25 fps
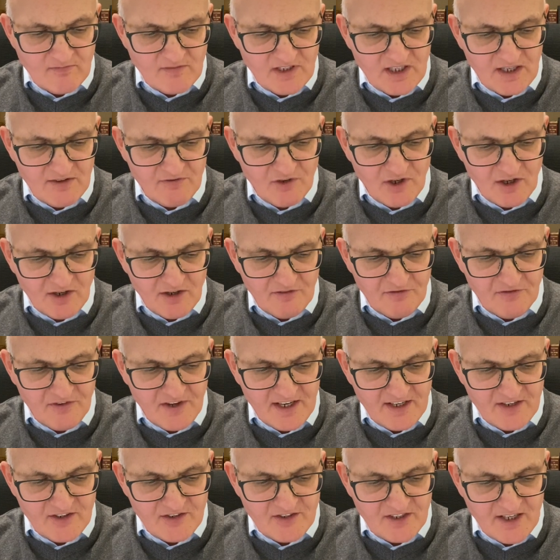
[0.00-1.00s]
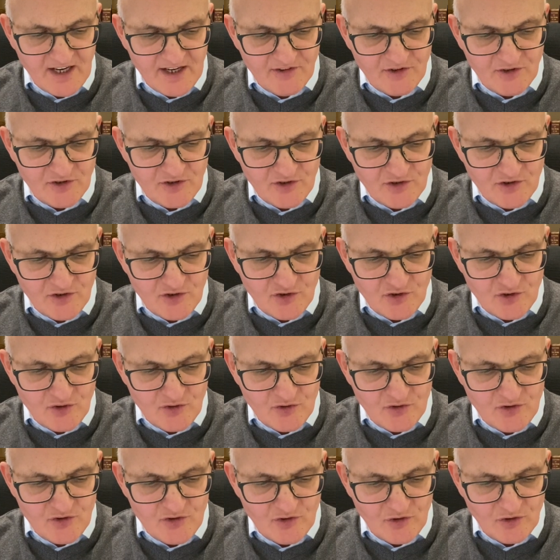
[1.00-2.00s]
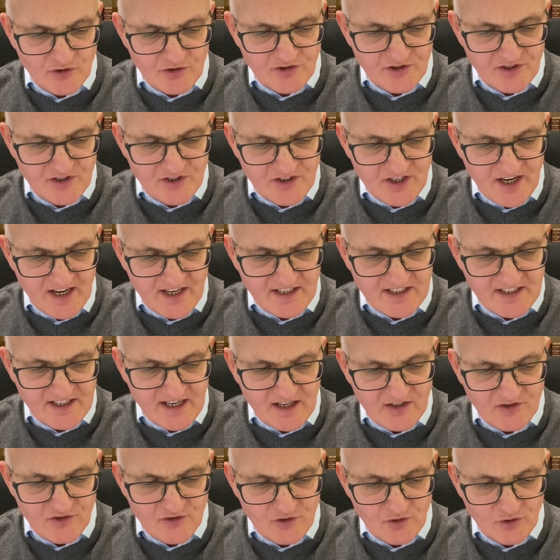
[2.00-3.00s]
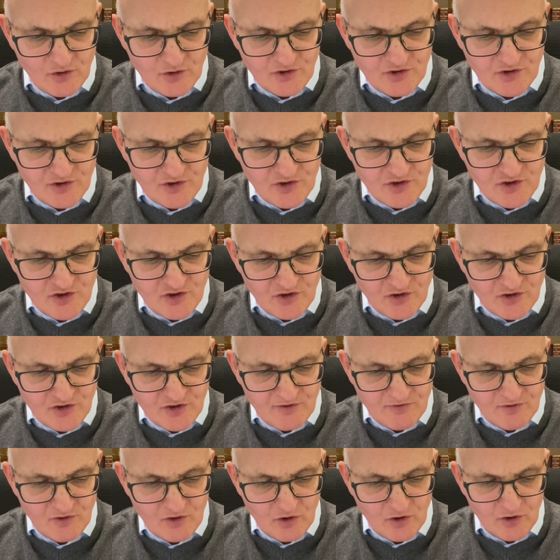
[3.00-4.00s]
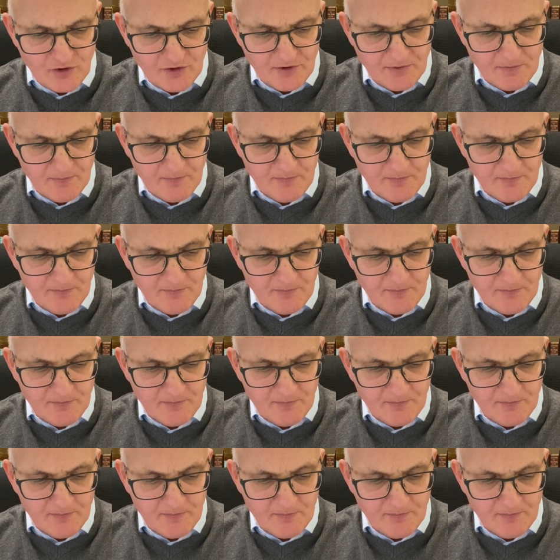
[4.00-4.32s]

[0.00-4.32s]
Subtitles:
Give none offence, neither to the Jews, nor to the Gentiles, nor to the church of God.